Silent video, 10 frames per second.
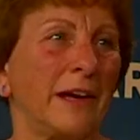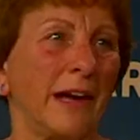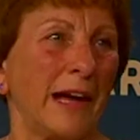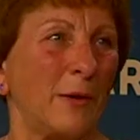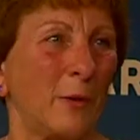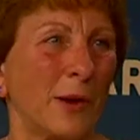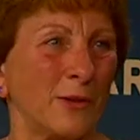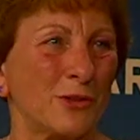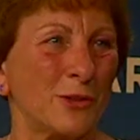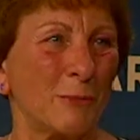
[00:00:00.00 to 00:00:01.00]
I go out
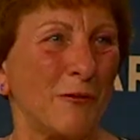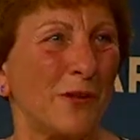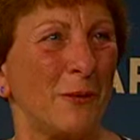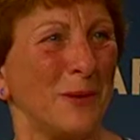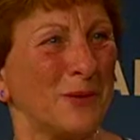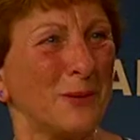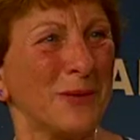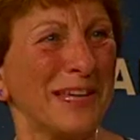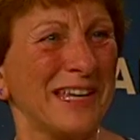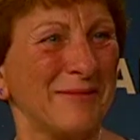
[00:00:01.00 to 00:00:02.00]
to the buffet once a
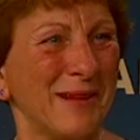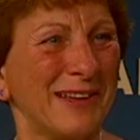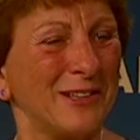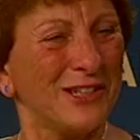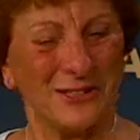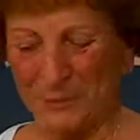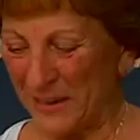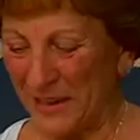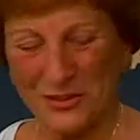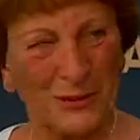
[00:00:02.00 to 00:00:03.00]
week, and my goodness, my
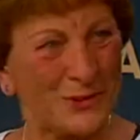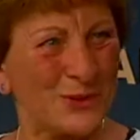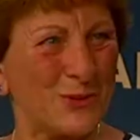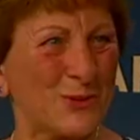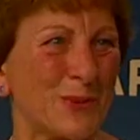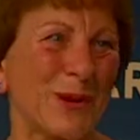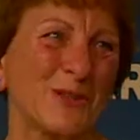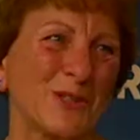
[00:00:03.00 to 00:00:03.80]
legs always do swell.